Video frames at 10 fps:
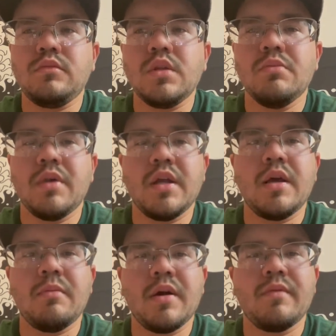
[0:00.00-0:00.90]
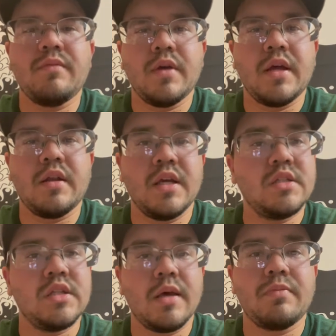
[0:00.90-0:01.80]
me and him have, and he
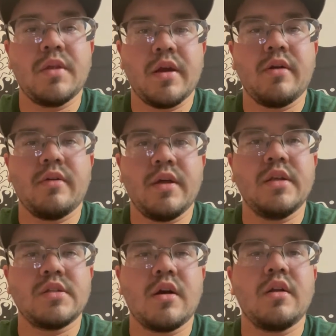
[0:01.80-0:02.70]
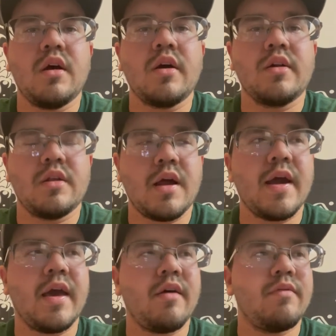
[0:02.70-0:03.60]
slept there in his car longer than I
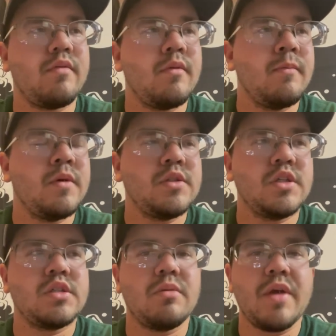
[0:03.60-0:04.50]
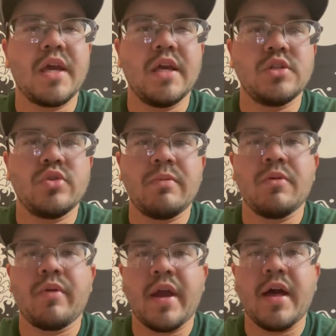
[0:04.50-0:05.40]
have, just to make his dream
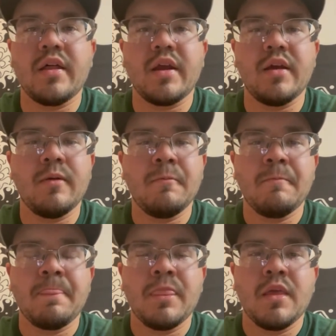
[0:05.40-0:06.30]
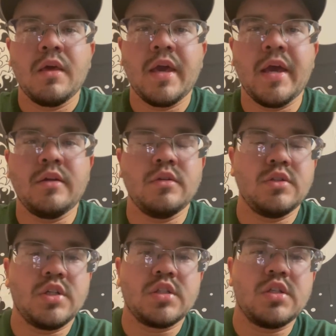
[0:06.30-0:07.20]
a reality. And
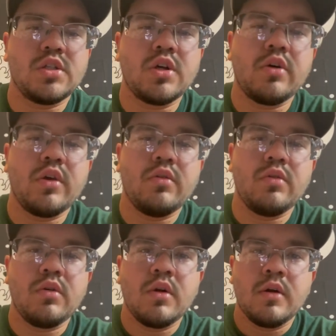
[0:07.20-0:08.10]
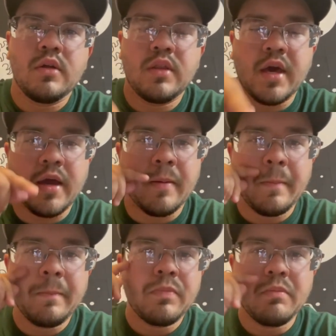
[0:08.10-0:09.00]
just to show you that
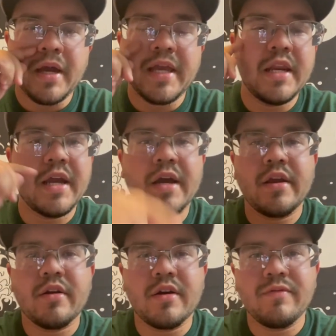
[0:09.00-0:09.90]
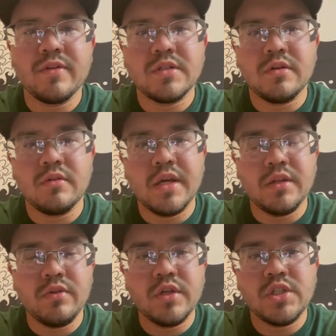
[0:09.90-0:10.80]
by getting out of your comfort zone and
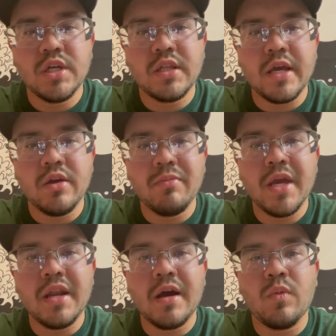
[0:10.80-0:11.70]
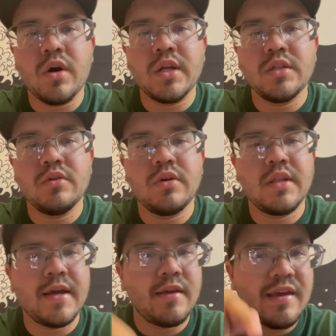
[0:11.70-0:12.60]
doing shit that you may not want to do, and
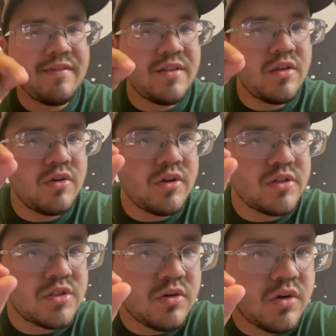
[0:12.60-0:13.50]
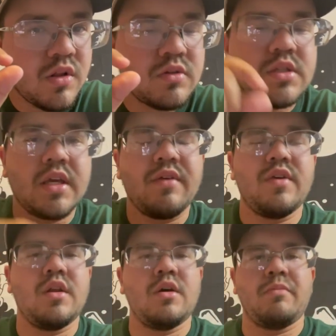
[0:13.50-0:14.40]
that even though you're so close to
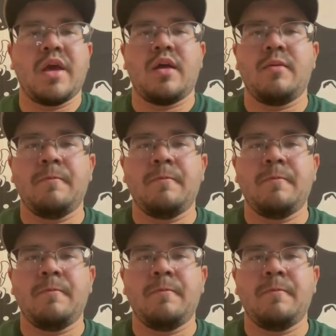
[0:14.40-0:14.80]
giving up, man,